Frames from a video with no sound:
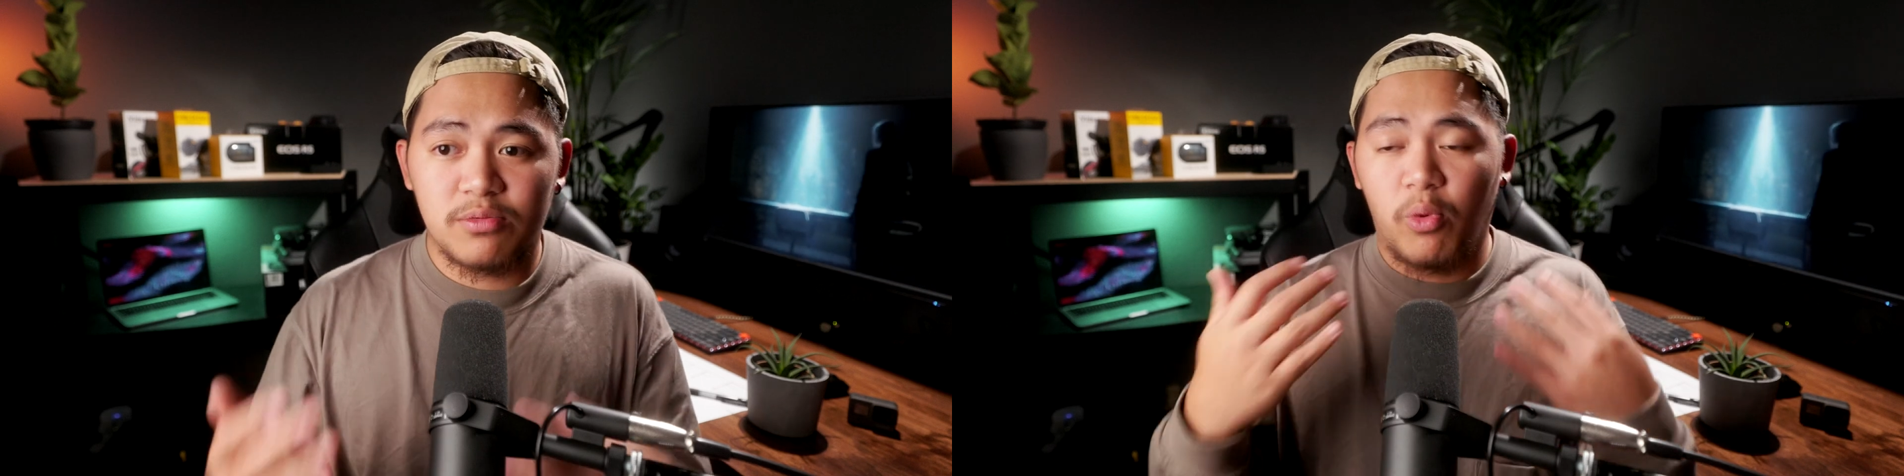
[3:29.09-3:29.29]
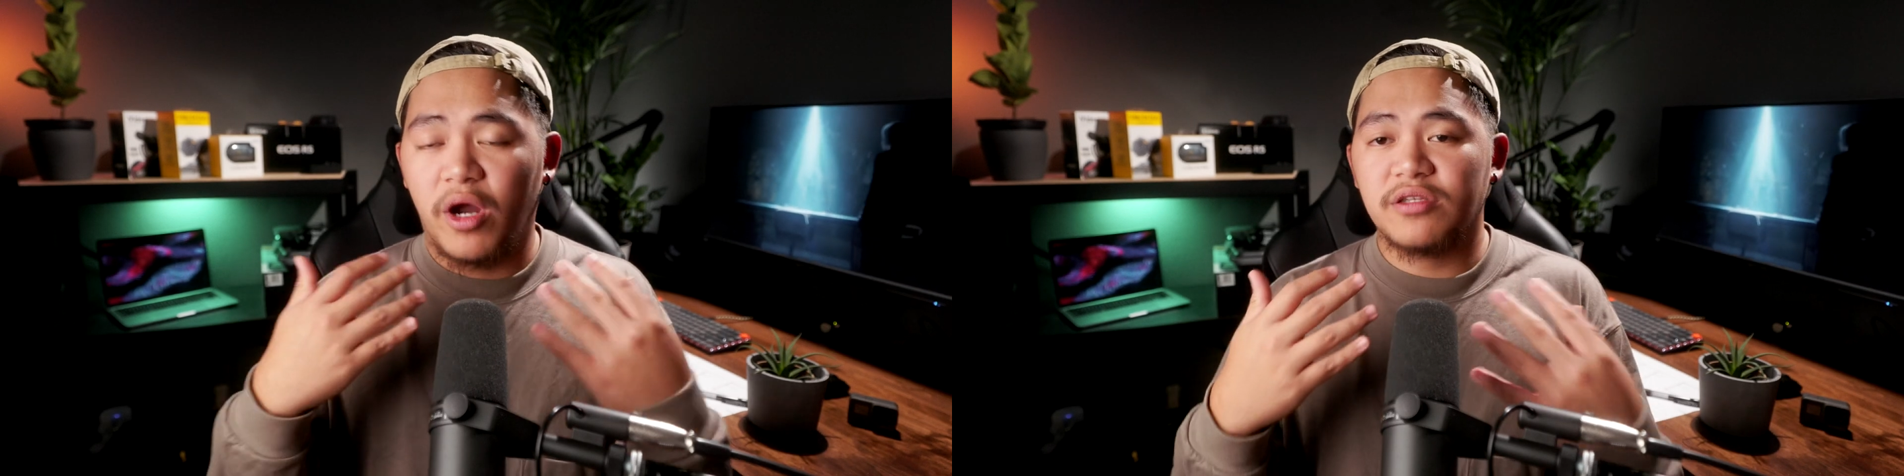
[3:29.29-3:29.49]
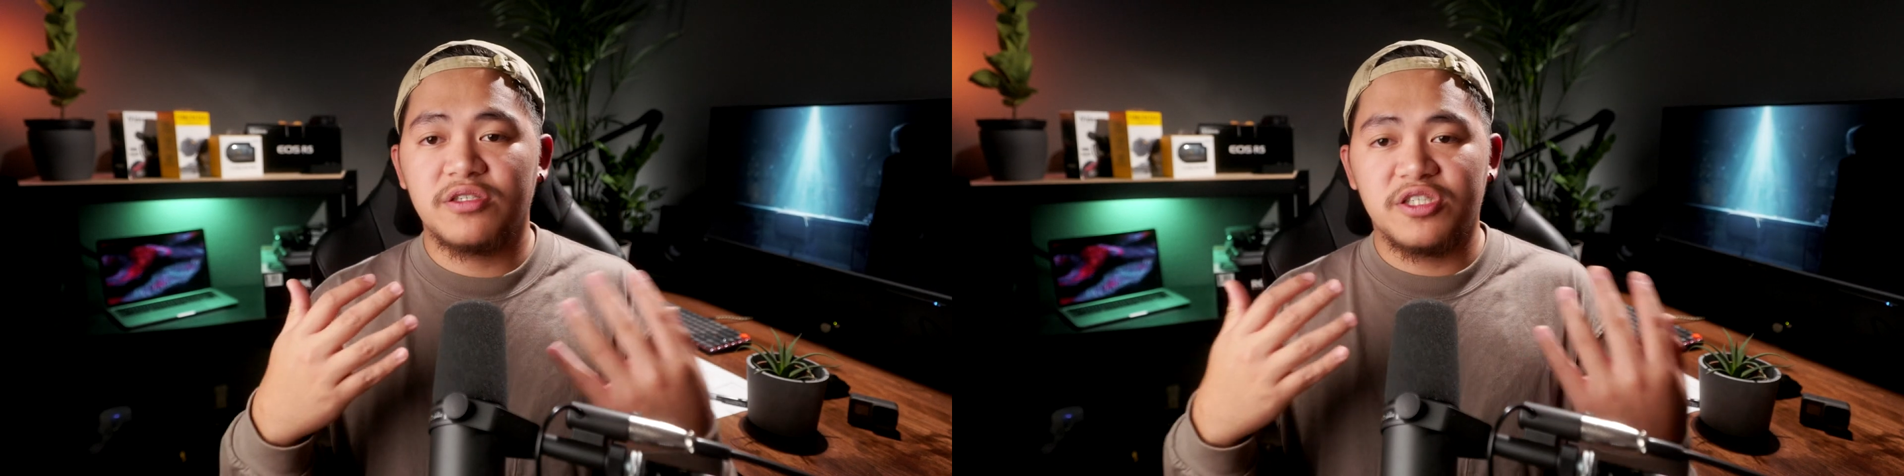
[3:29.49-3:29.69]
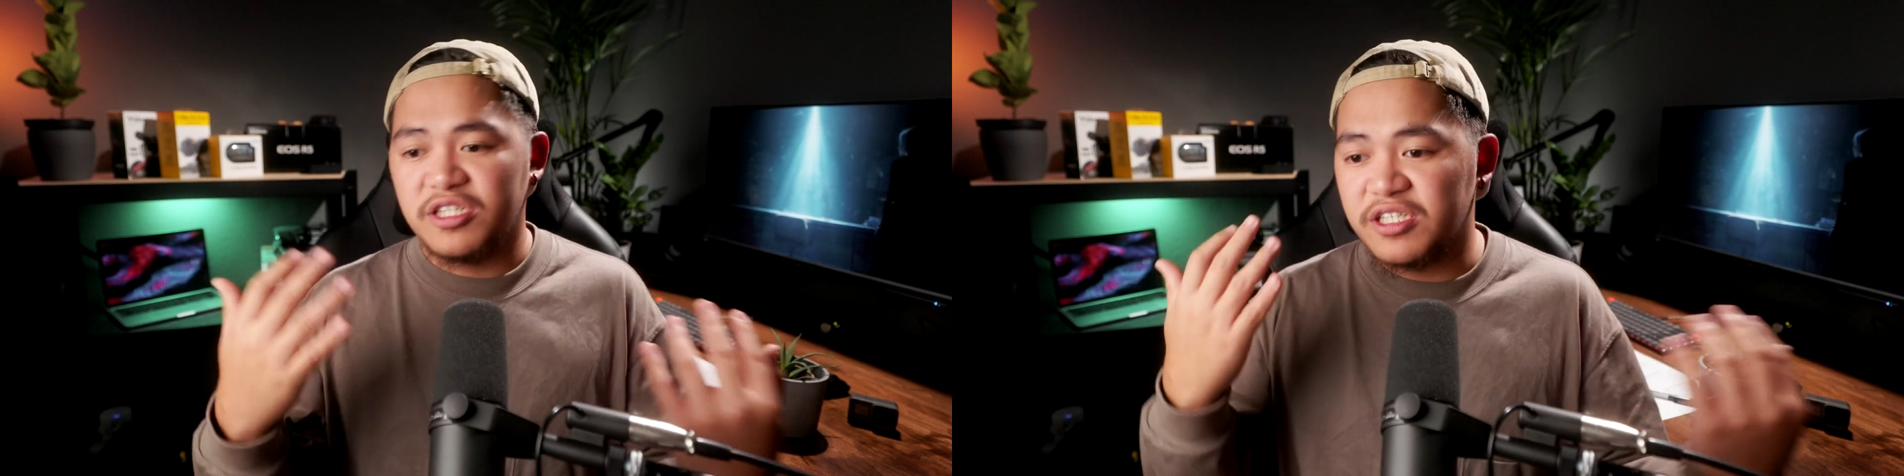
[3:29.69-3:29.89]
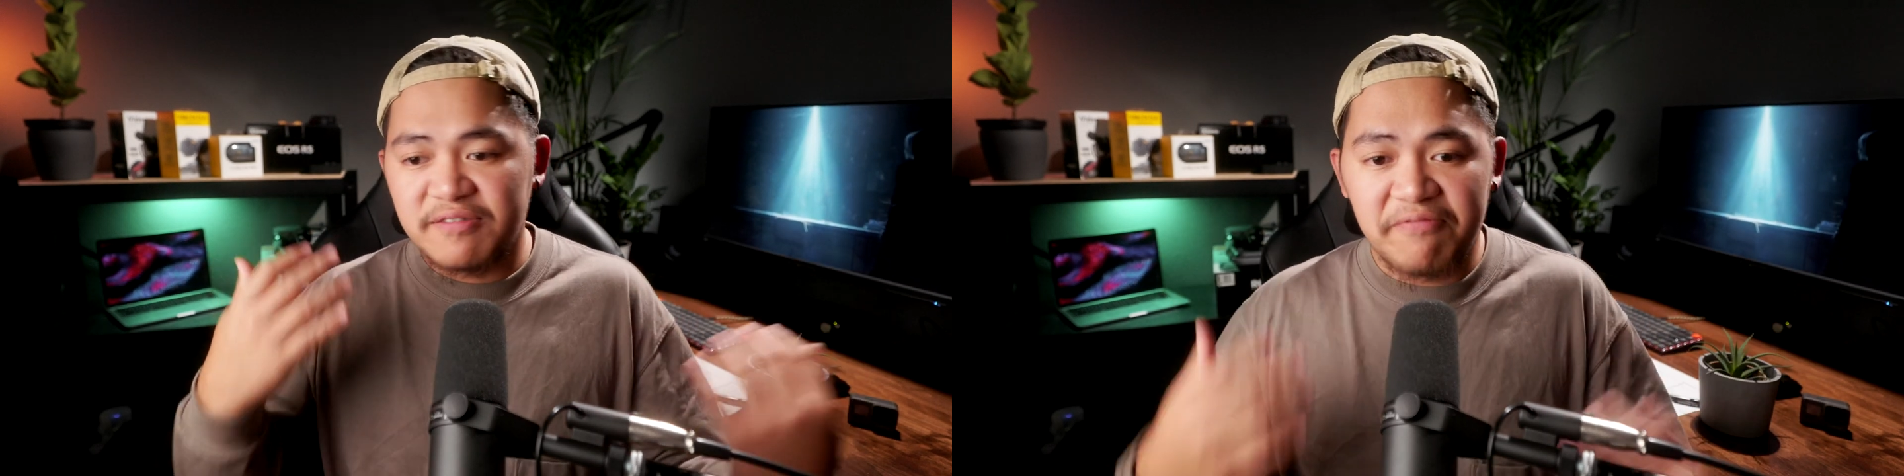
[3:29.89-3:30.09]
worked
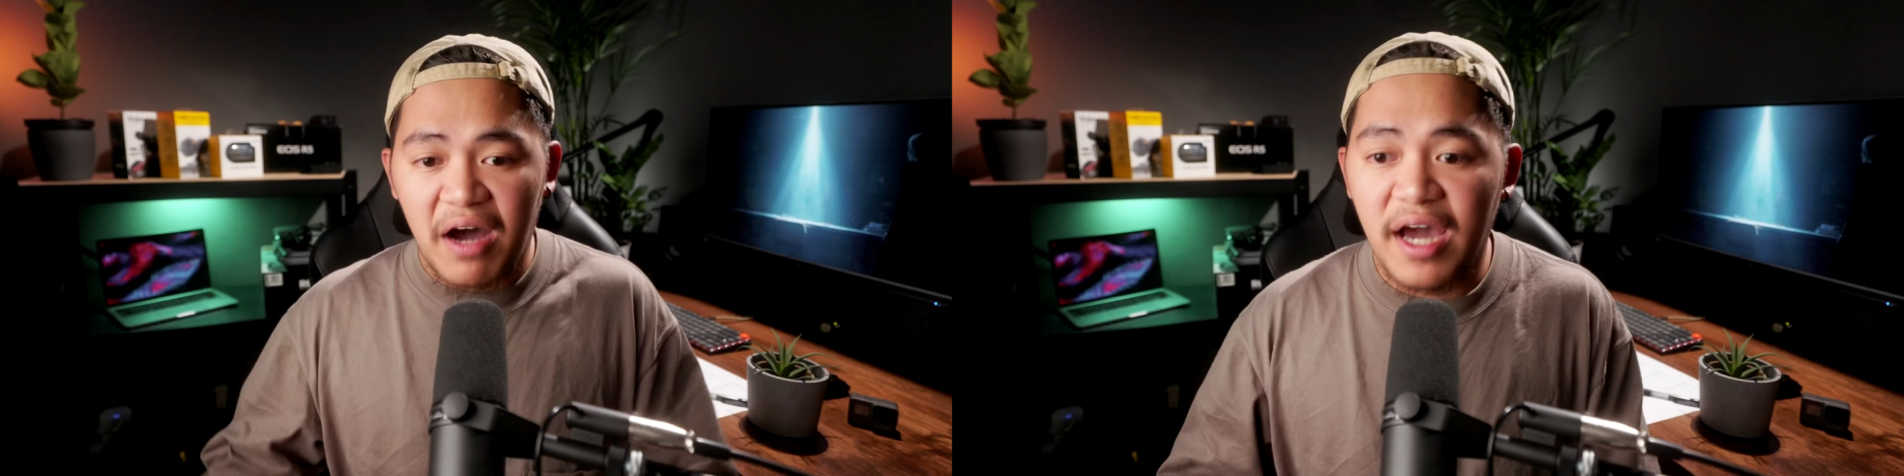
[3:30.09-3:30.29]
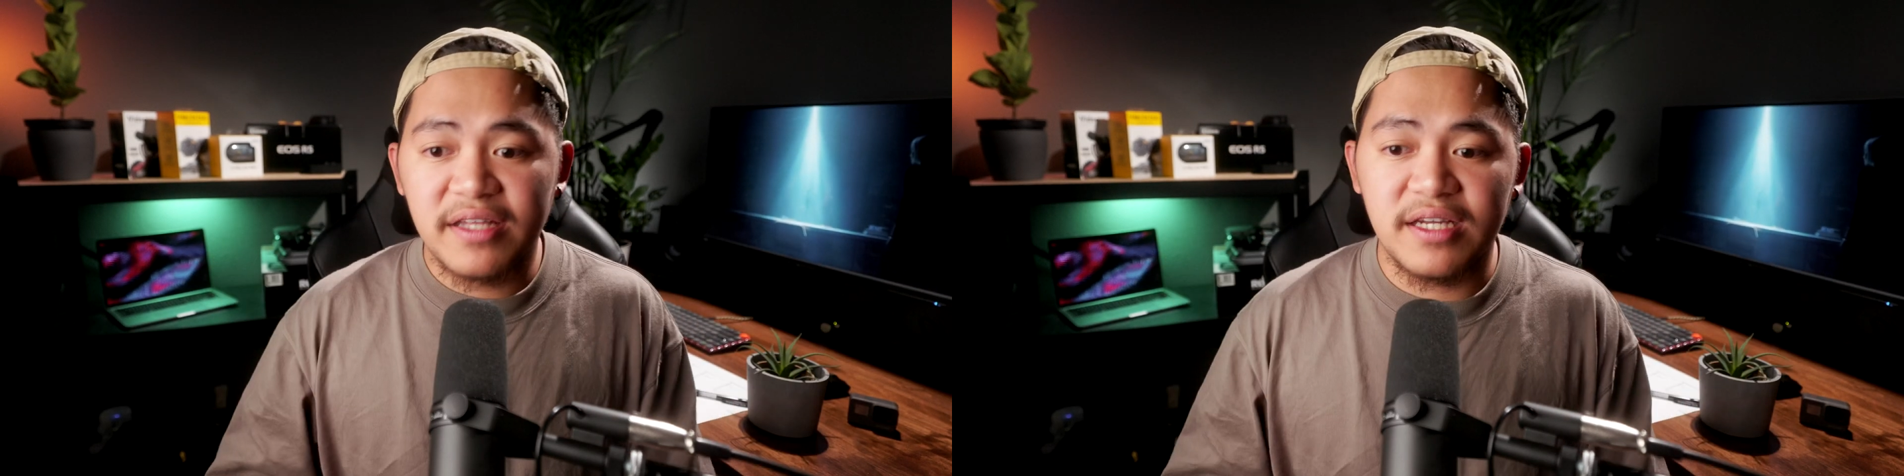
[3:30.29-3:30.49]
just fine,